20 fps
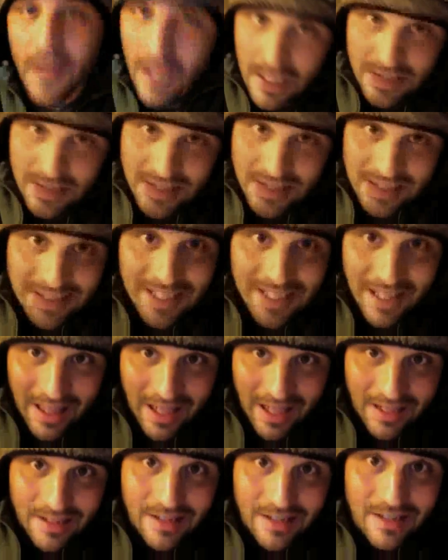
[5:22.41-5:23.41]
It's
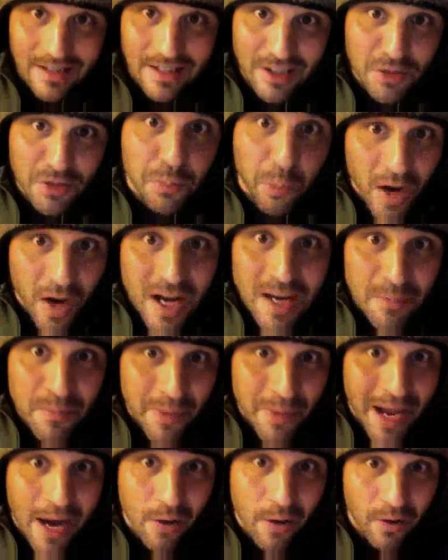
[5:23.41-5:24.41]
intellect. It's brain
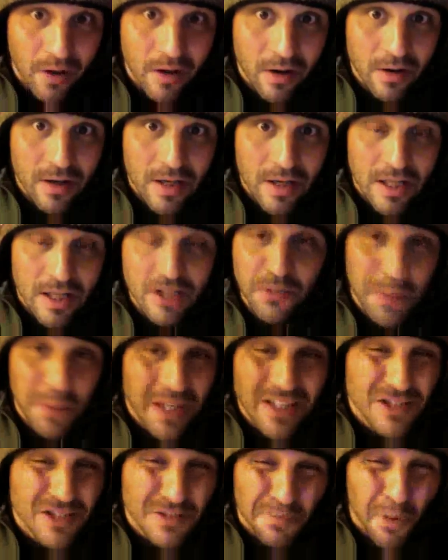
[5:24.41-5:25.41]
power. It's
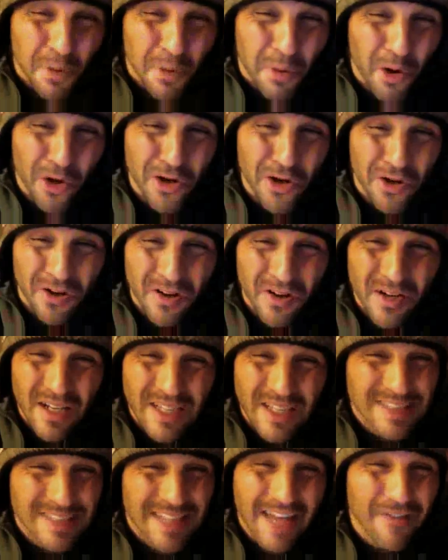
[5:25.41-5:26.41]
being smarter.
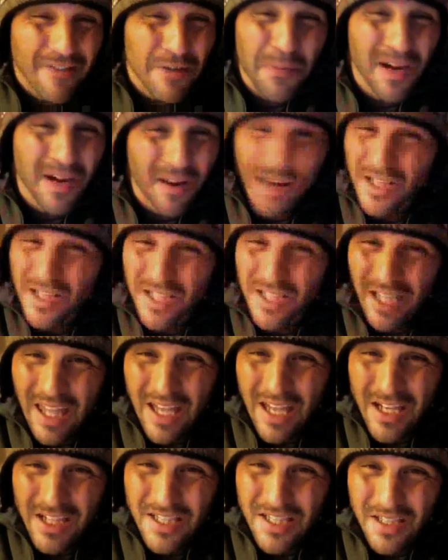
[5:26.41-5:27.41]
It's having better
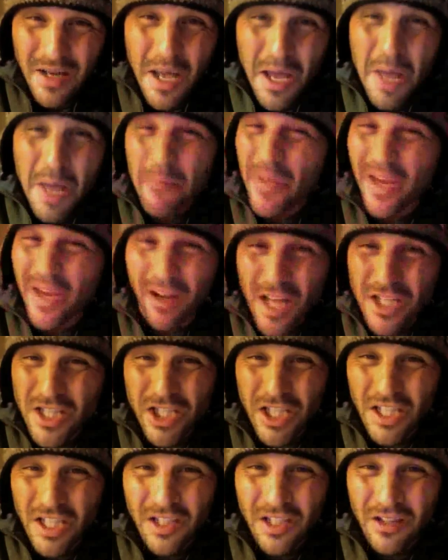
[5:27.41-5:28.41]
education, better
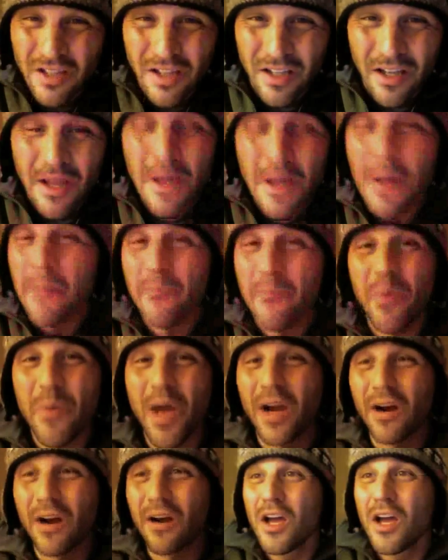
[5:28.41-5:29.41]
engineering,
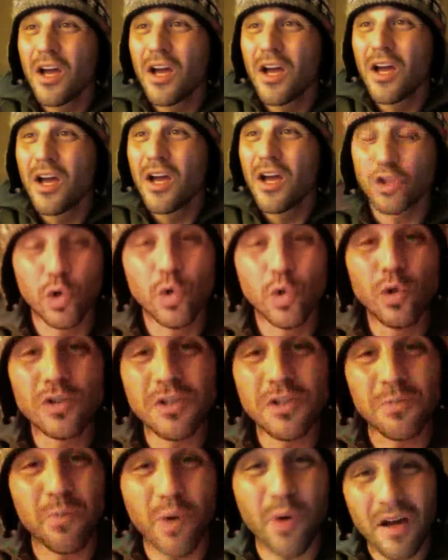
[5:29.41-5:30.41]
better tools
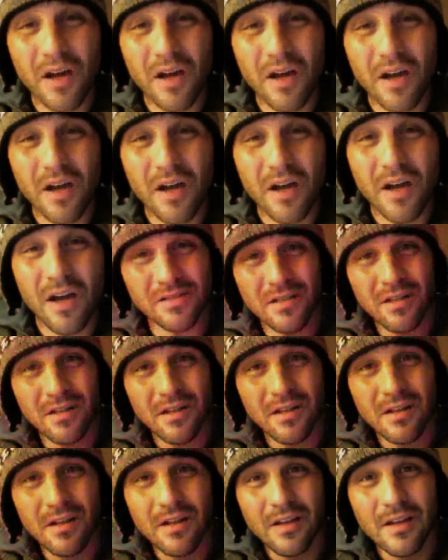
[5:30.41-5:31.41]
and products,
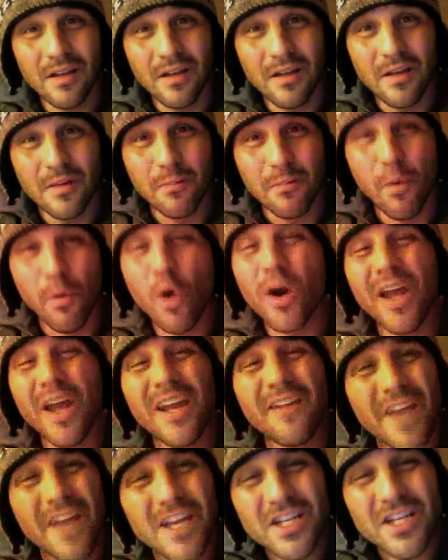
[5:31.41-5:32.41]
more
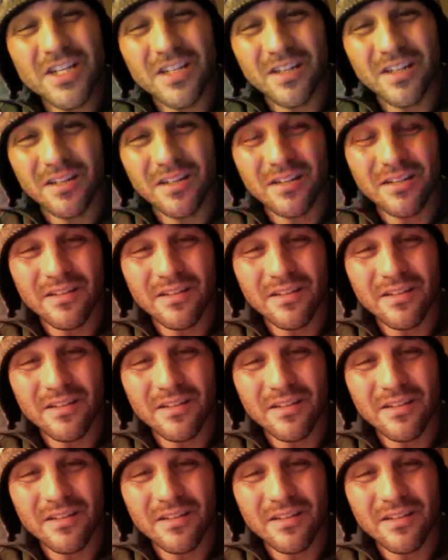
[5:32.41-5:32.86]
innovation.